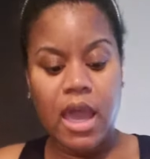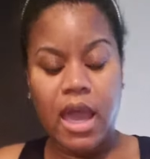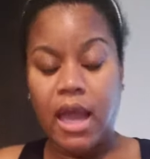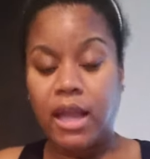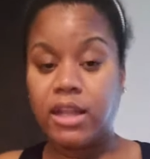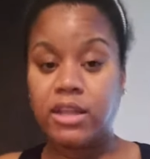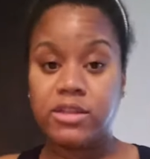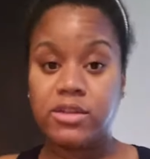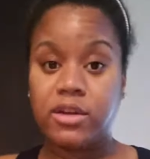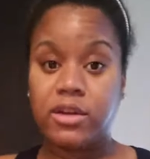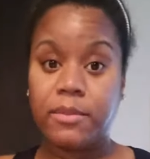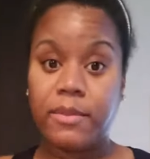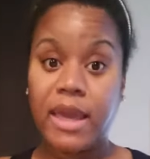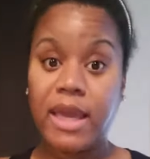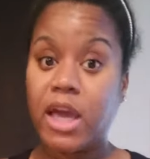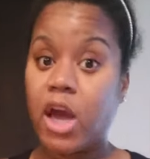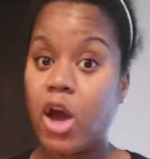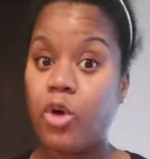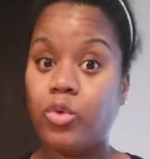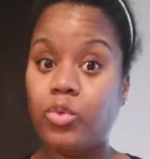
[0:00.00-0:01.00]
and it's going to
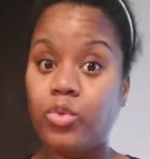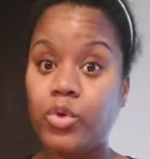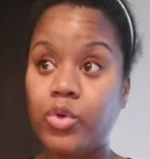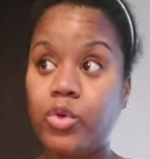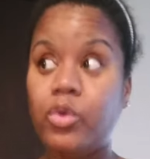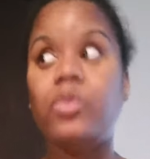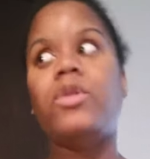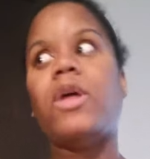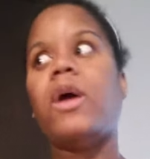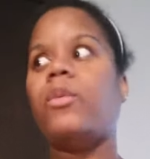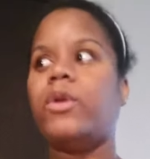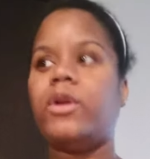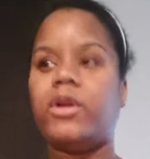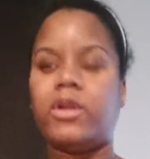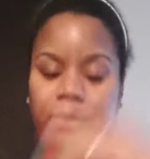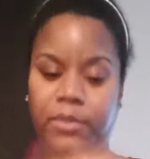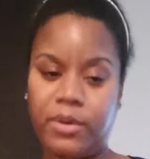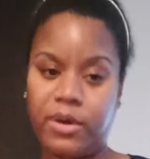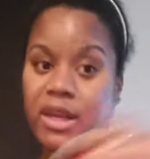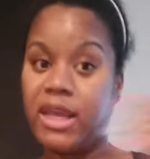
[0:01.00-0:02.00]
make a roux that we're
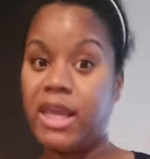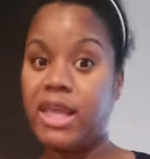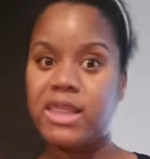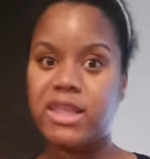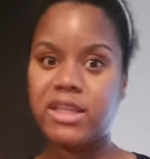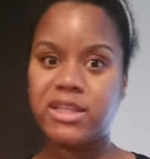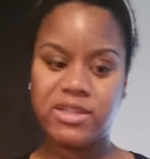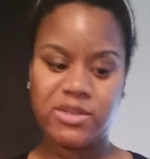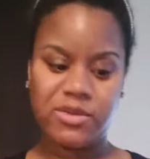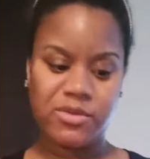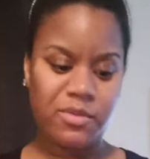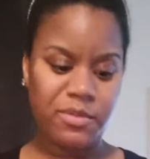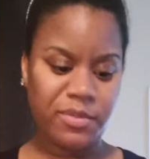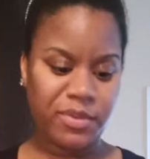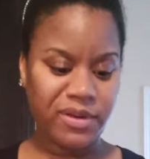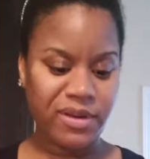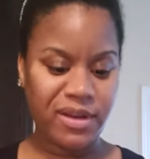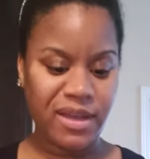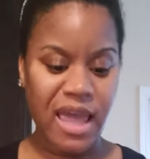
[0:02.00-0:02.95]
going to put in the soup.